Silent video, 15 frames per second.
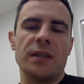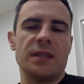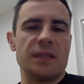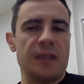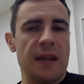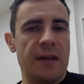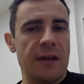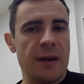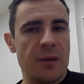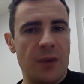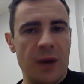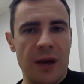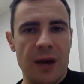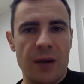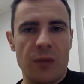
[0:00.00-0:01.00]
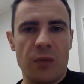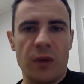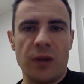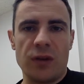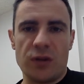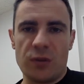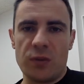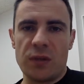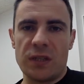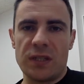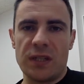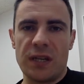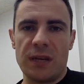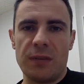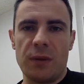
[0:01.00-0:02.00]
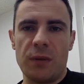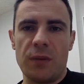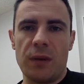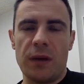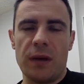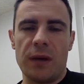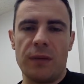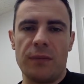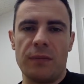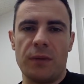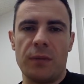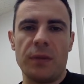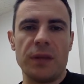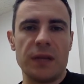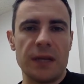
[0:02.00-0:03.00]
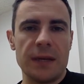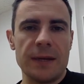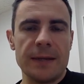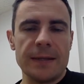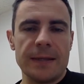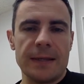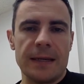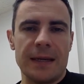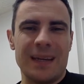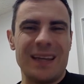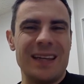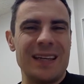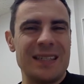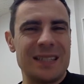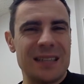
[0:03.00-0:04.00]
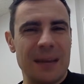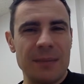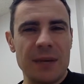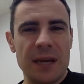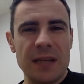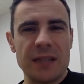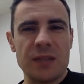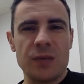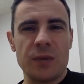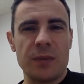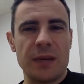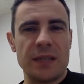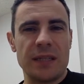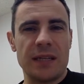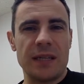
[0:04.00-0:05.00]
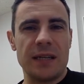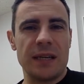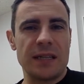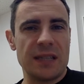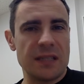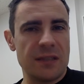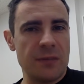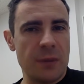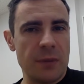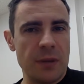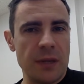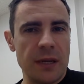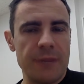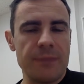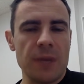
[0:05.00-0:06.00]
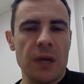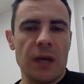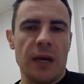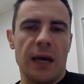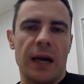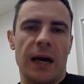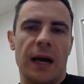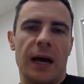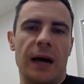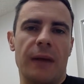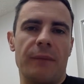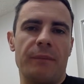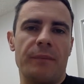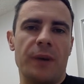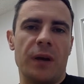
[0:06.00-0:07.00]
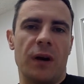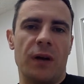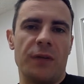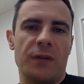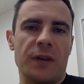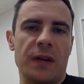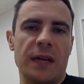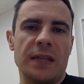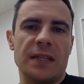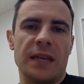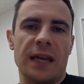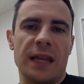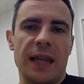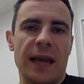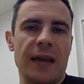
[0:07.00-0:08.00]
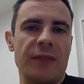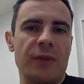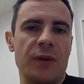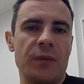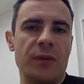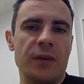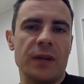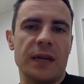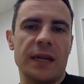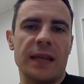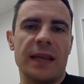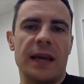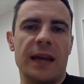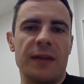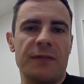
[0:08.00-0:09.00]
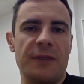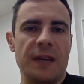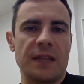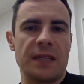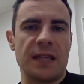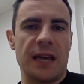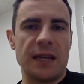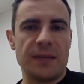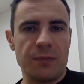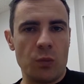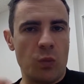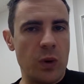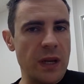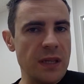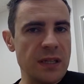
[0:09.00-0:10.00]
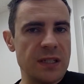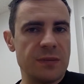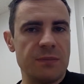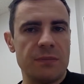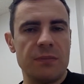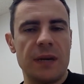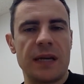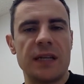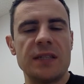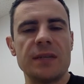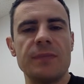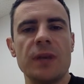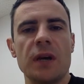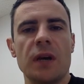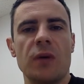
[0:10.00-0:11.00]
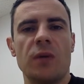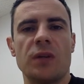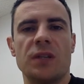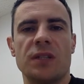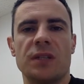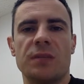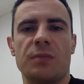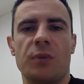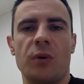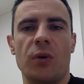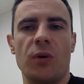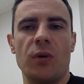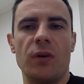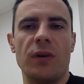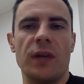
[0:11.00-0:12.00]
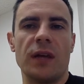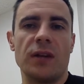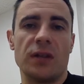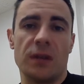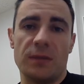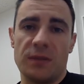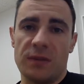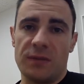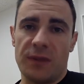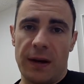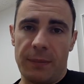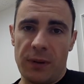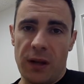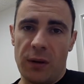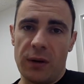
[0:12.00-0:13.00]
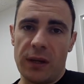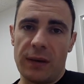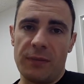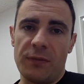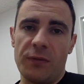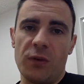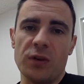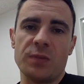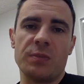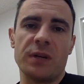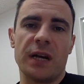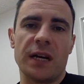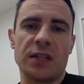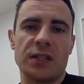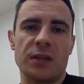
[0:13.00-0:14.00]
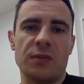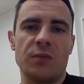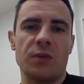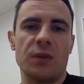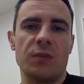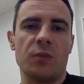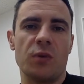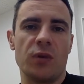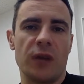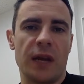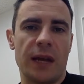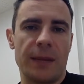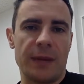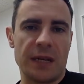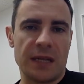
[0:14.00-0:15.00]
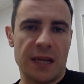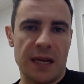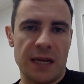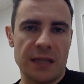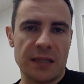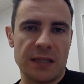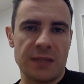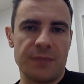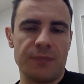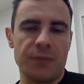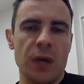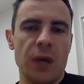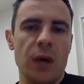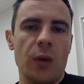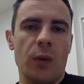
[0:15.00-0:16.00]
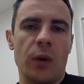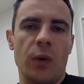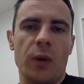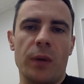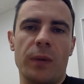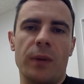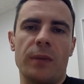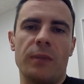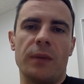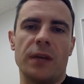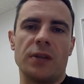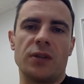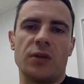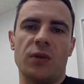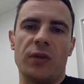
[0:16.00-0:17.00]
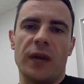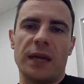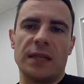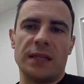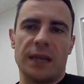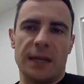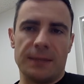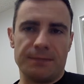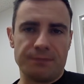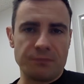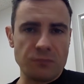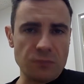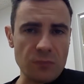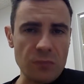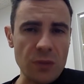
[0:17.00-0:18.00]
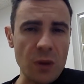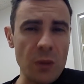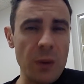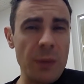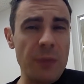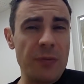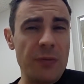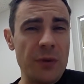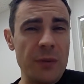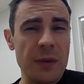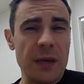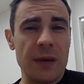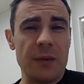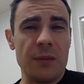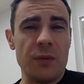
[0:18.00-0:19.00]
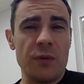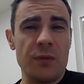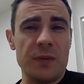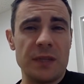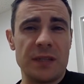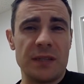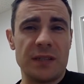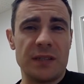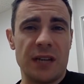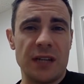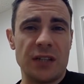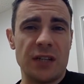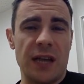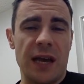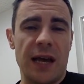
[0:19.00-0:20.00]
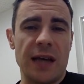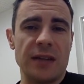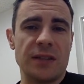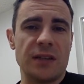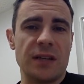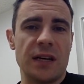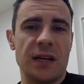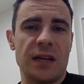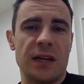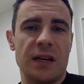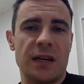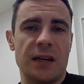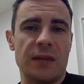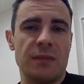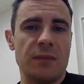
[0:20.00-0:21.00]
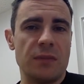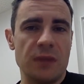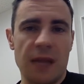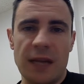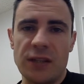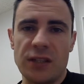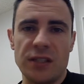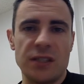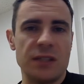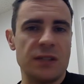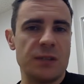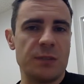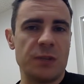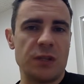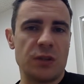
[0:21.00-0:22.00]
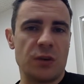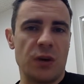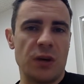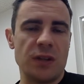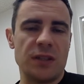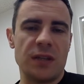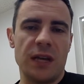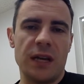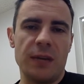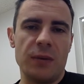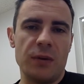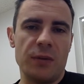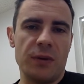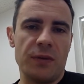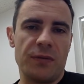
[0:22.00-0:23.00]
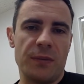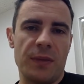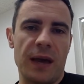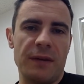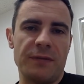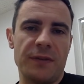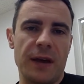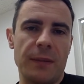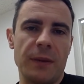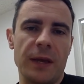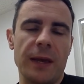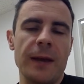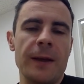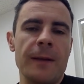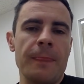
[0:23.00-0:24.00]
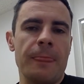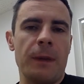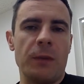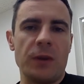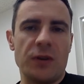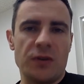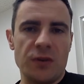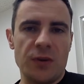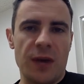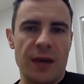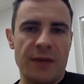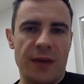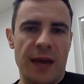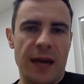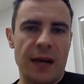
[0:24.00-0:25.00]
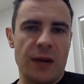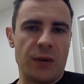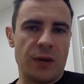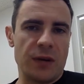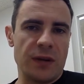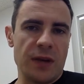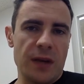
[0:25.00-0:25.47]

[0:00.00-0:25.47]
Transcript: is an area where we do want to see mobility. In some cases, we may see excessive mobility, but often it's a lack of mobility that affects that windlass mechanism, which is important in terms of lower limb force production with more dynamic tasks. We want to make sure that when we're performing movements such as lunges, split squats, any movement from that family, that we do have adequate